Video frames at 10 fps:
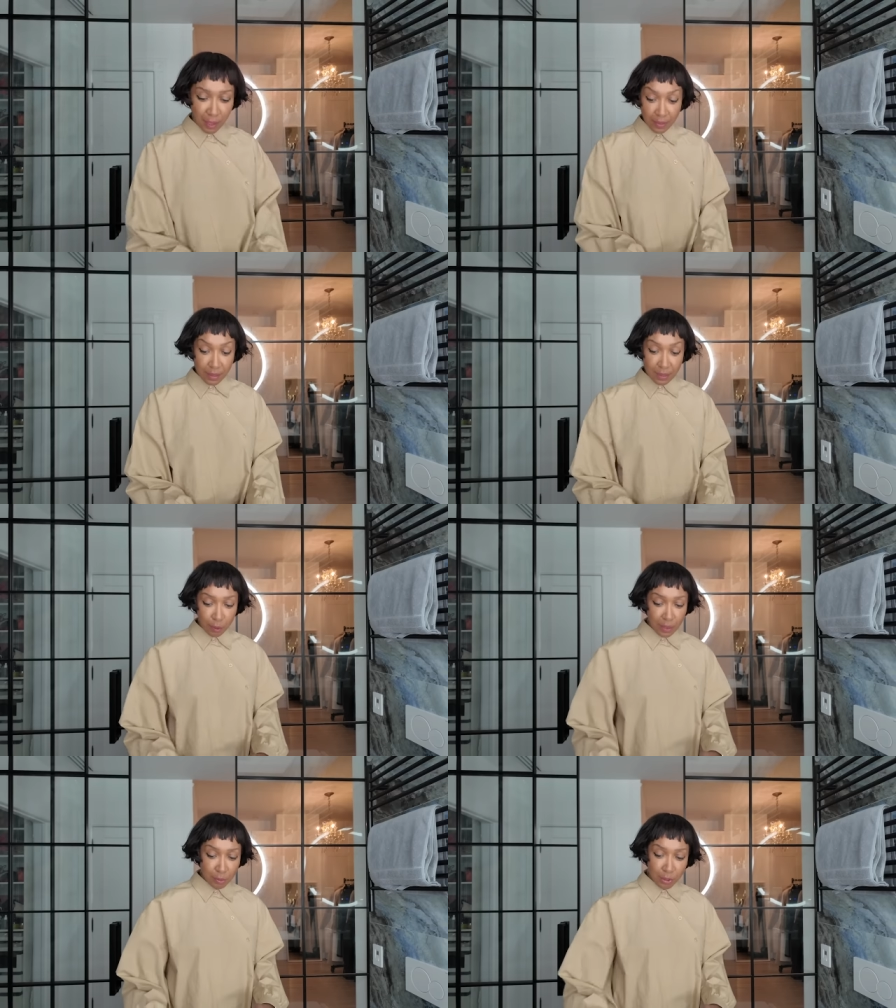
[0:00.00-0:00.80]
And these are
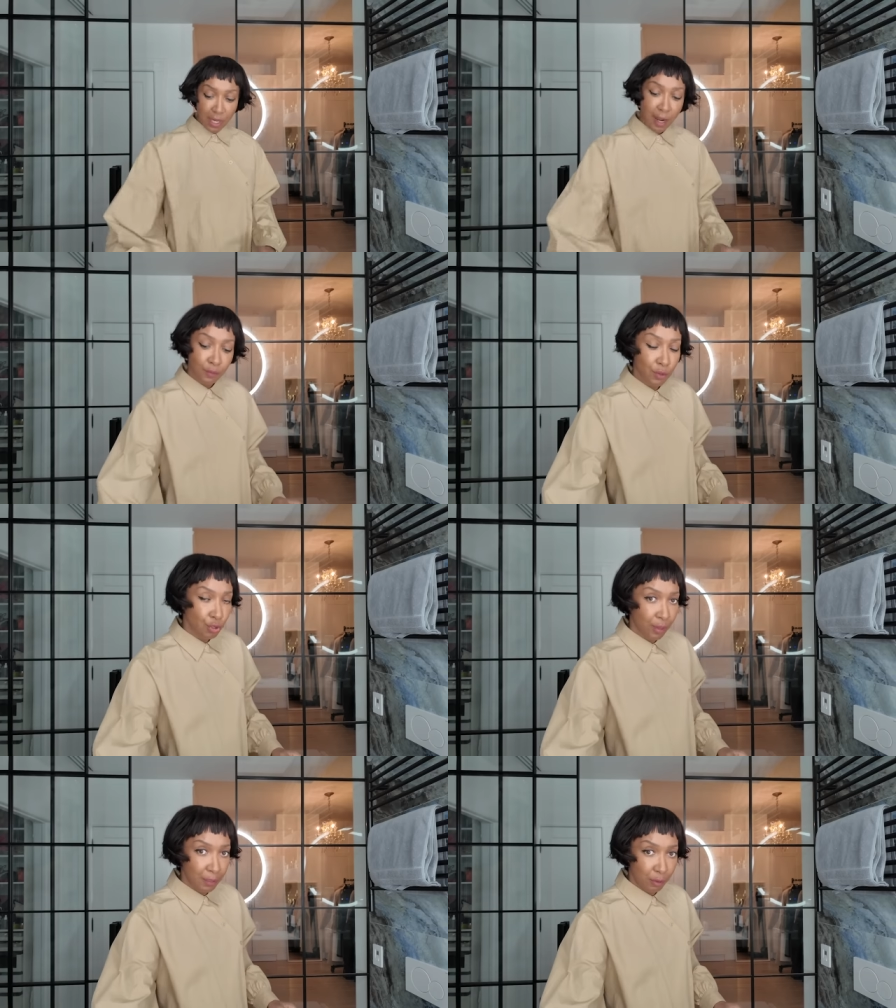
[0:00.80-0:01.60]
ones which I have not
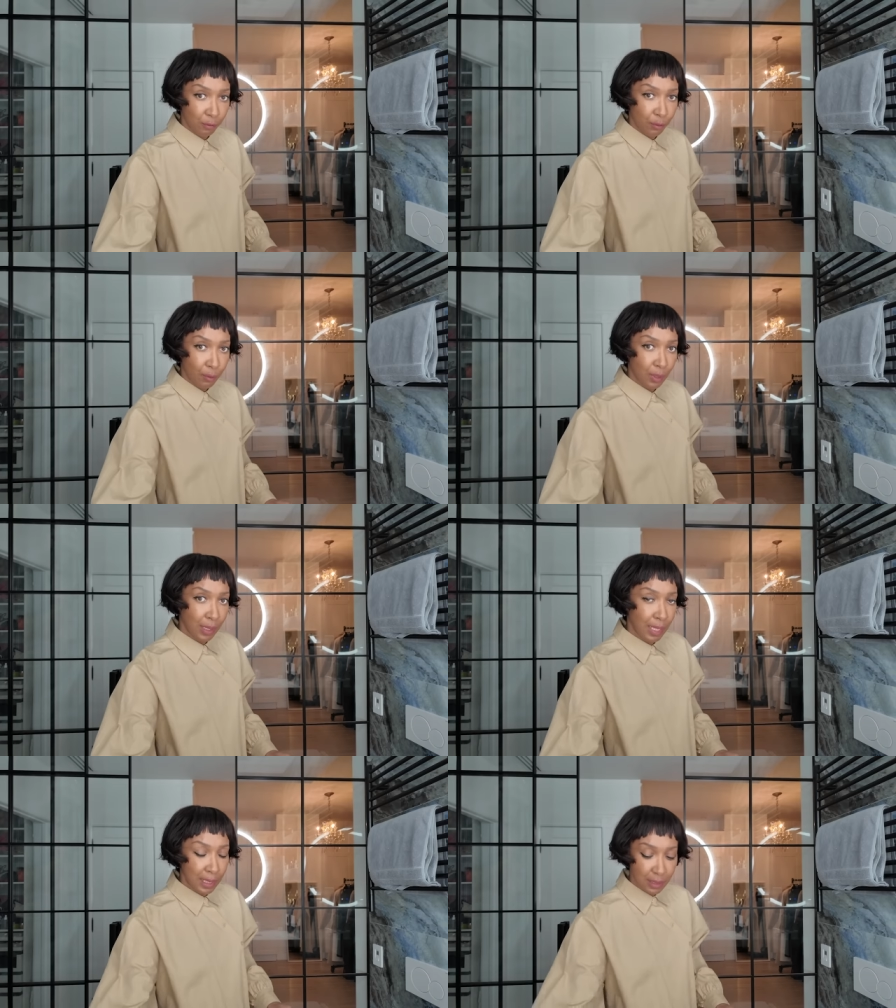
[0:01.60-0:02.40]
tried
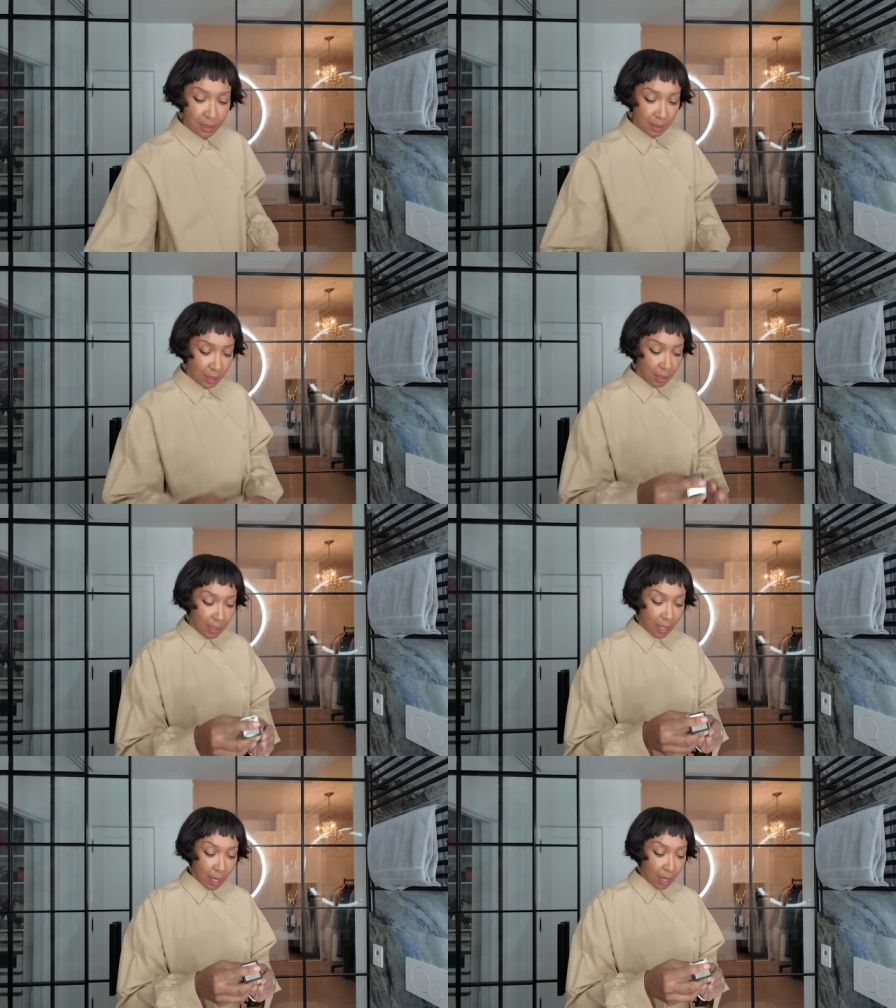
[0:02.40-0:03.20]
before. And
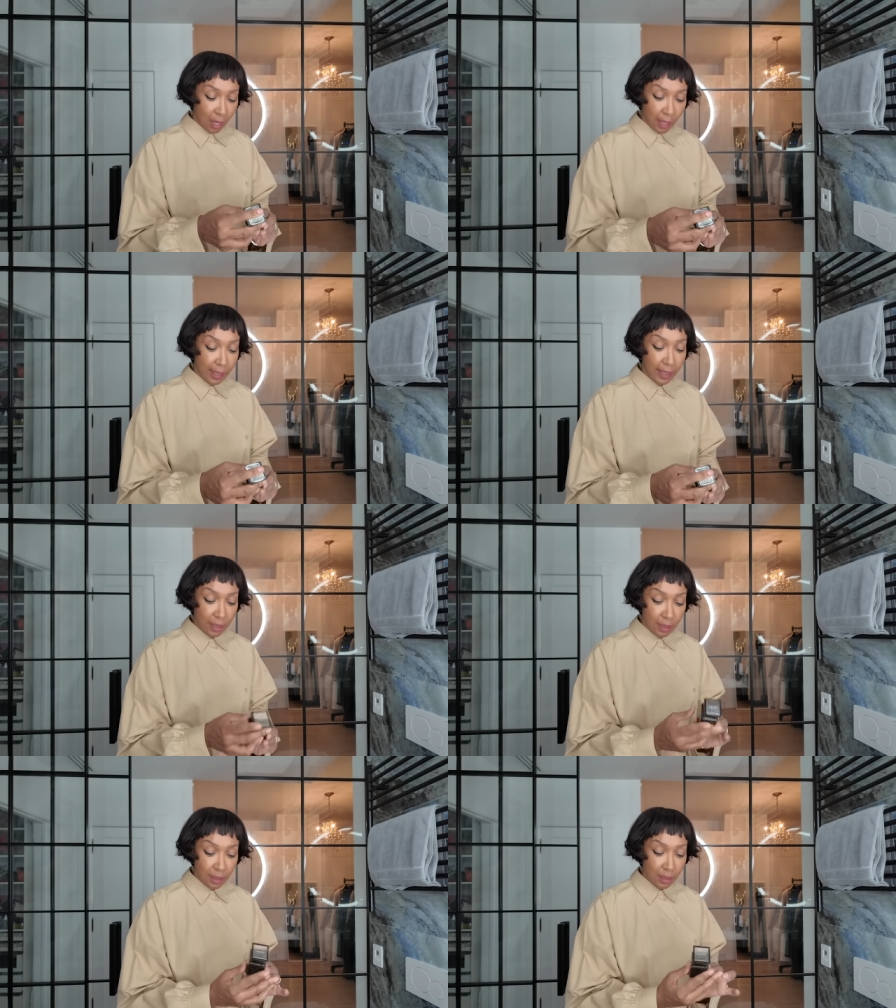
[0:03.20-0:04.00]

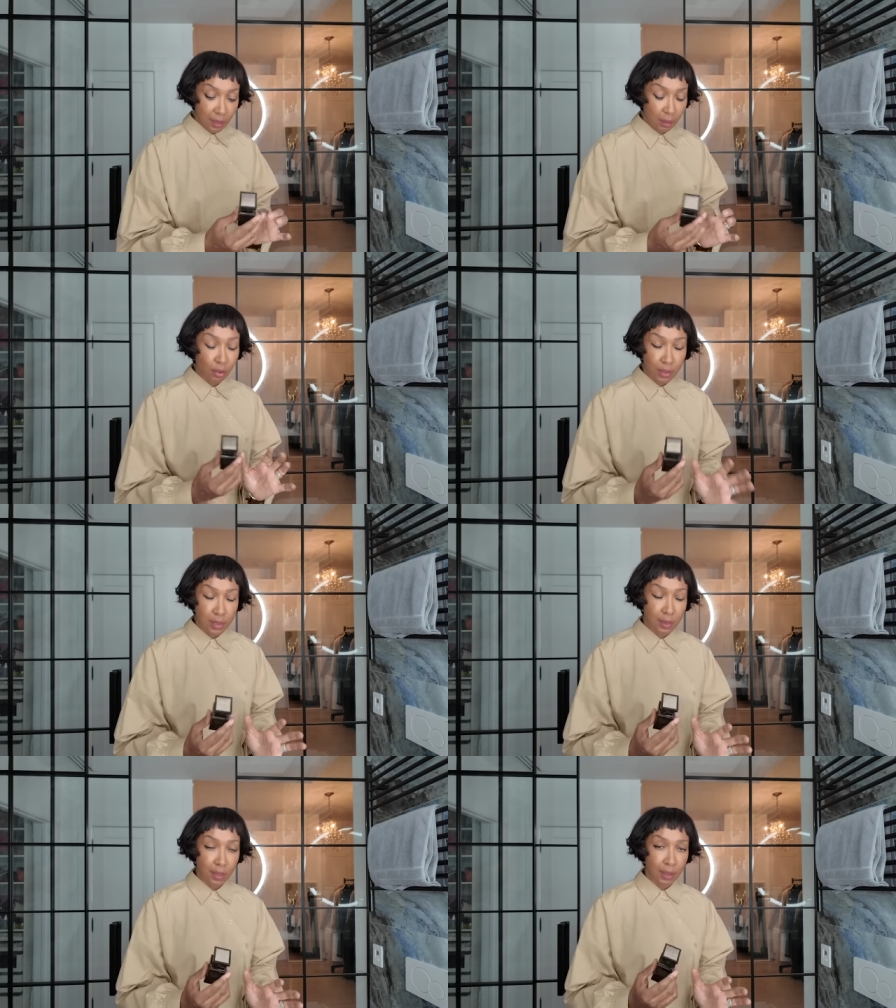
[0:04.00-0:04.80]
I
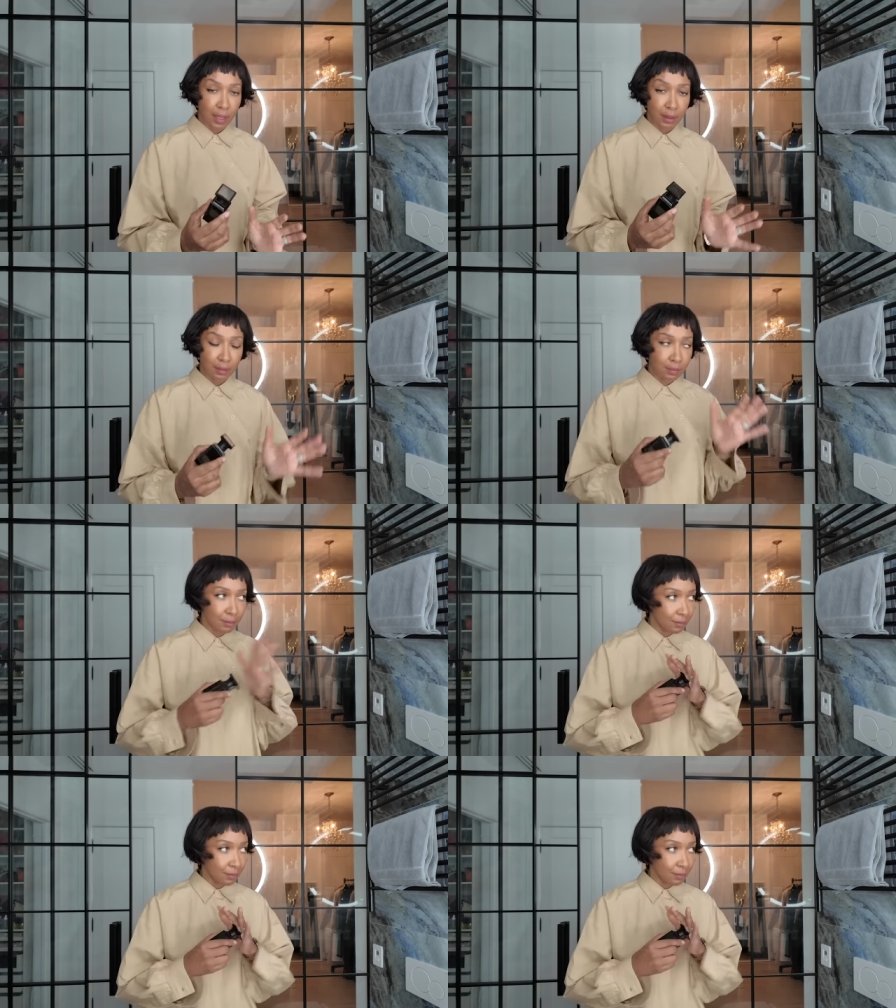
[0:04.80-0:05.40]
honestly, they